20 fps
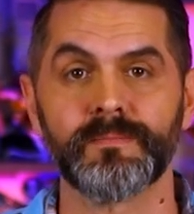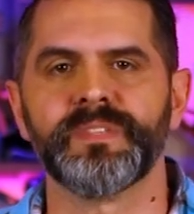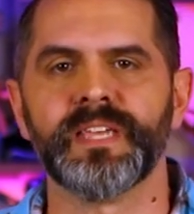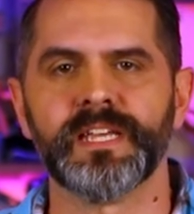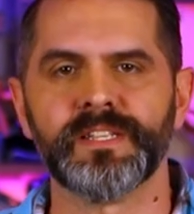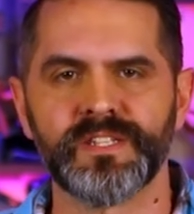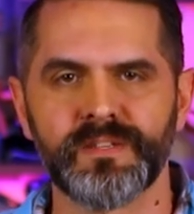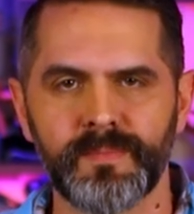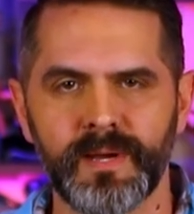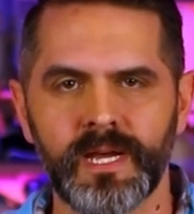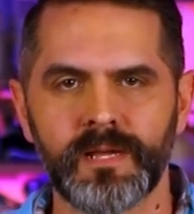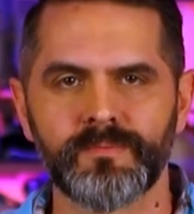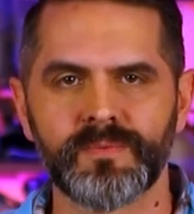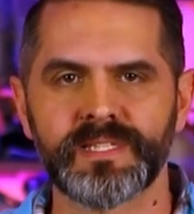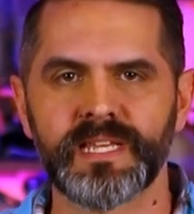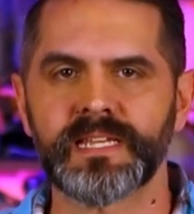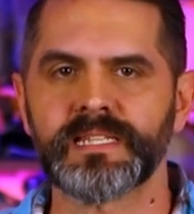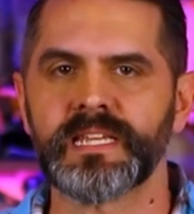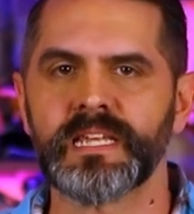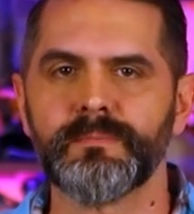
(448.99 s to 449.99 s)
Denjiman
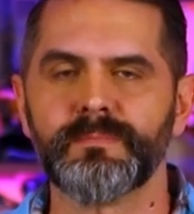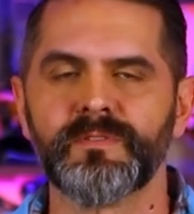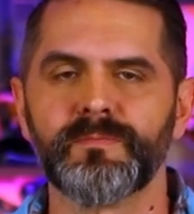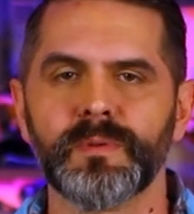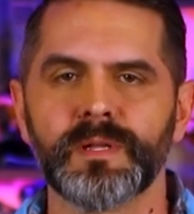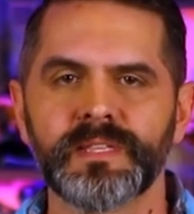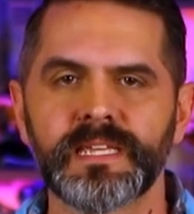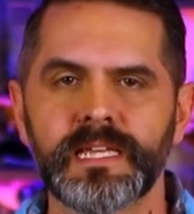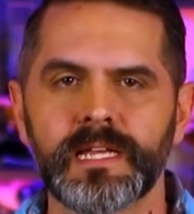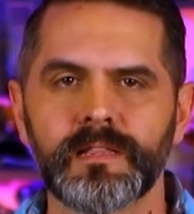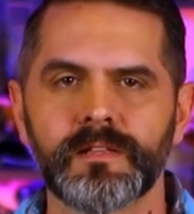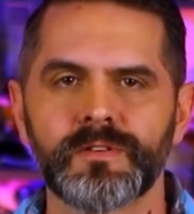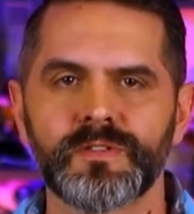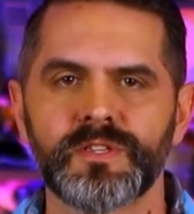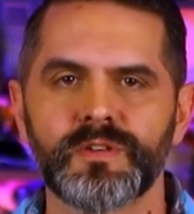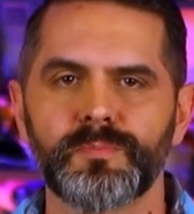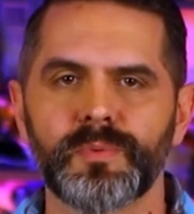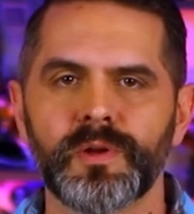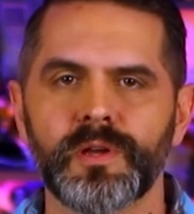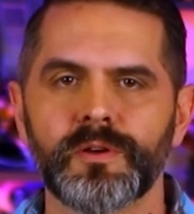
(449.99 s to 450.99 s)
was a team of multicolored
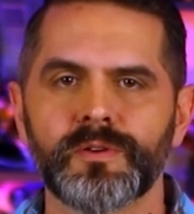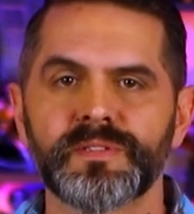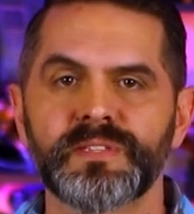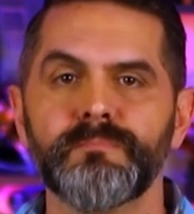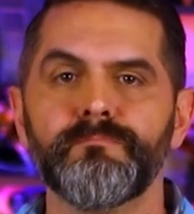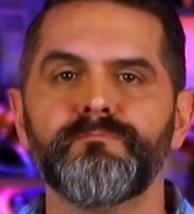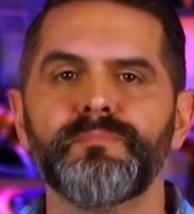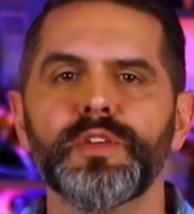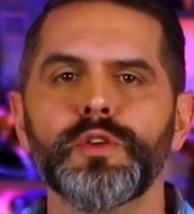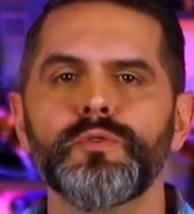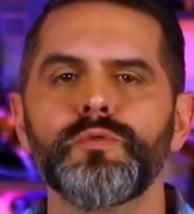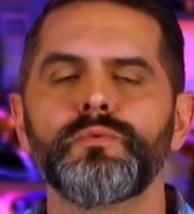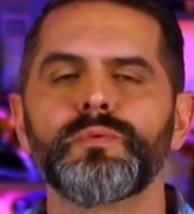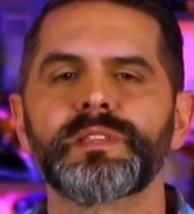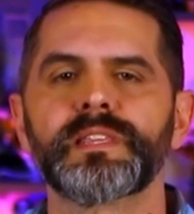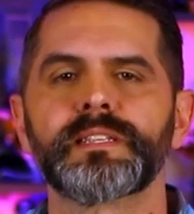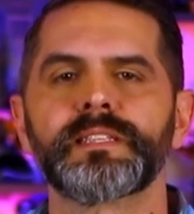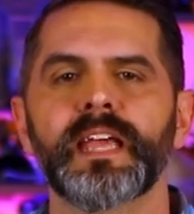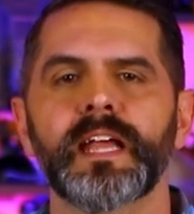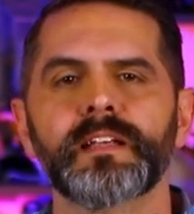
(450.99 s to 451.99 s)
superheroes imbued
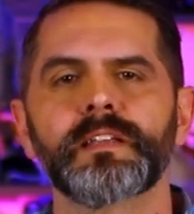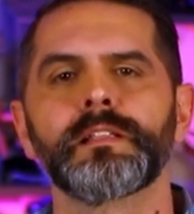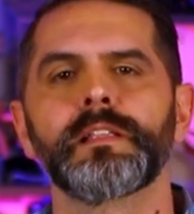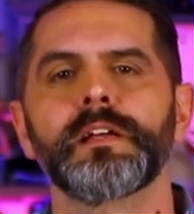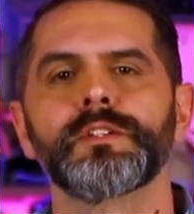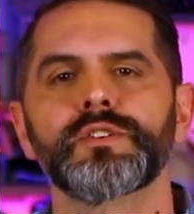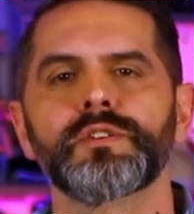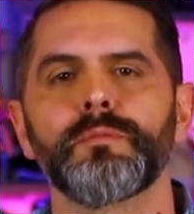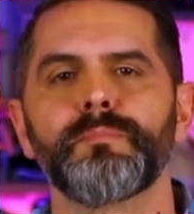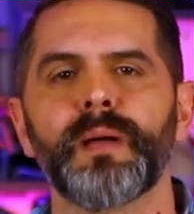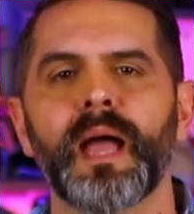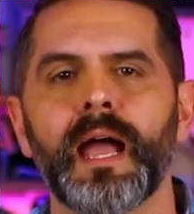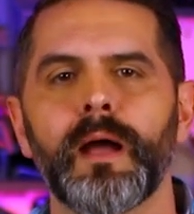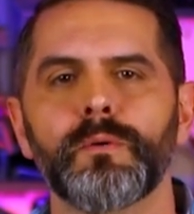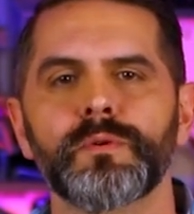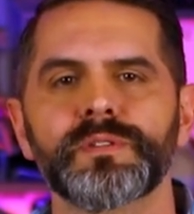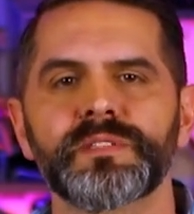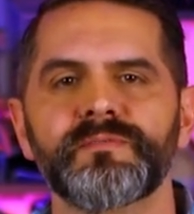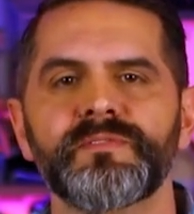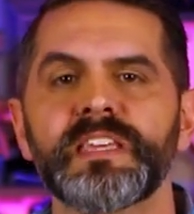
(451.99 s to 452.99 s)
with the technological
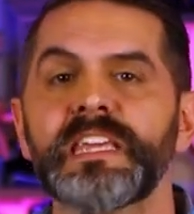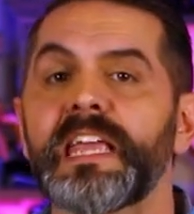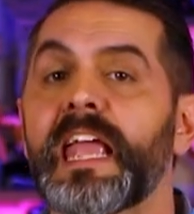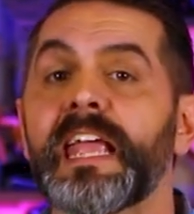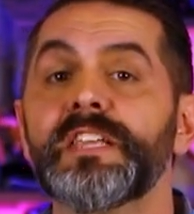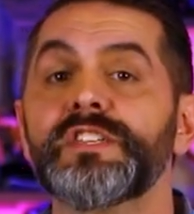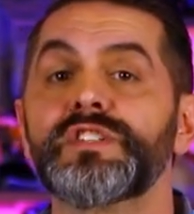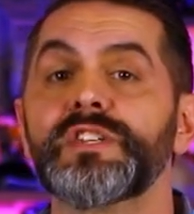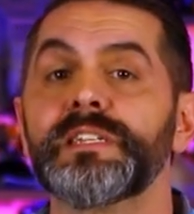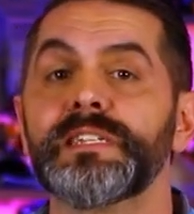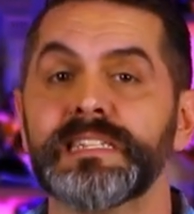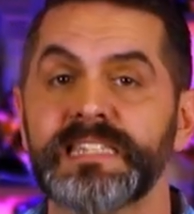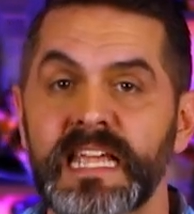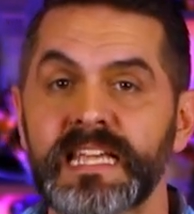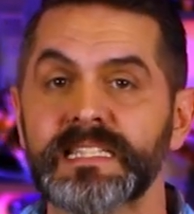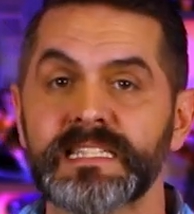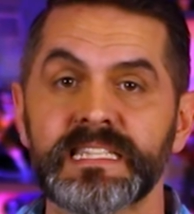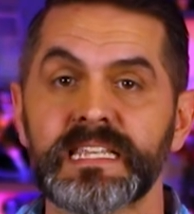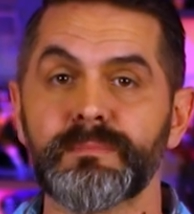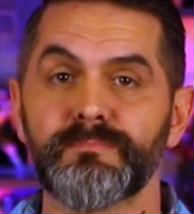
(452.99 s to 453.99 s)
powers of the ancient
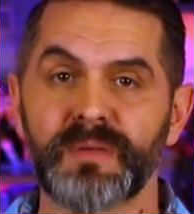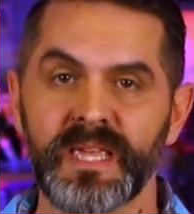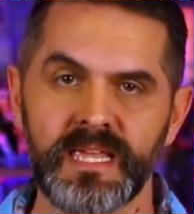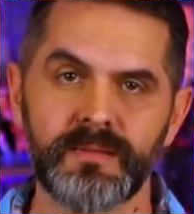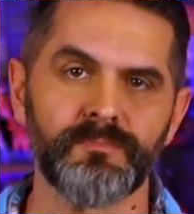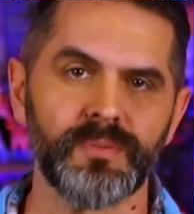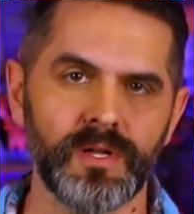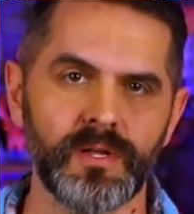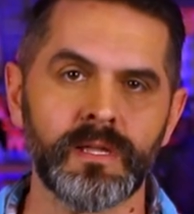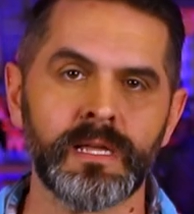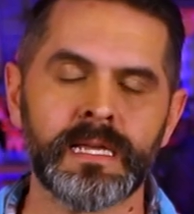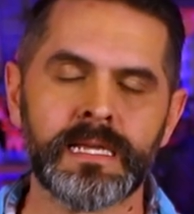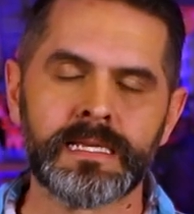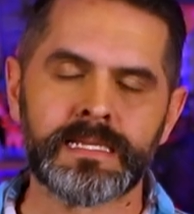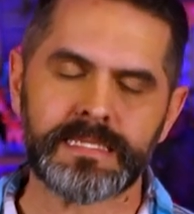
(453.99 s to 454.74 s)
Denzi people.